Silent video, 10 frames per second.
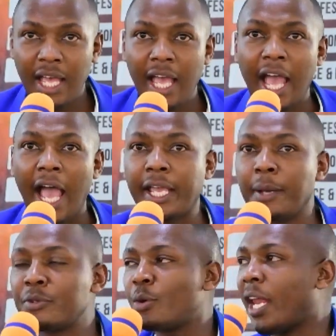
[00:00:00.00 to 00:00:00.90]
I came
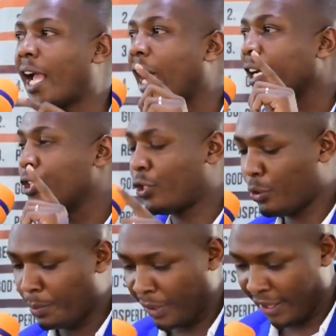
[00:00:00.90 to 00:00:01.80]
to encourage you,
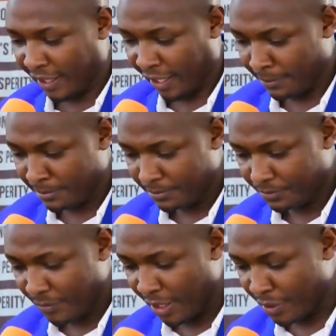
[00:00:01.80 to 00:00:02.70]
brethren,
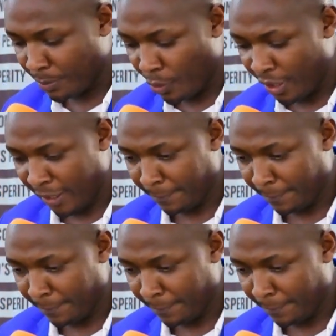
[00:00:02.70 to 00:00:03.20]
this morning.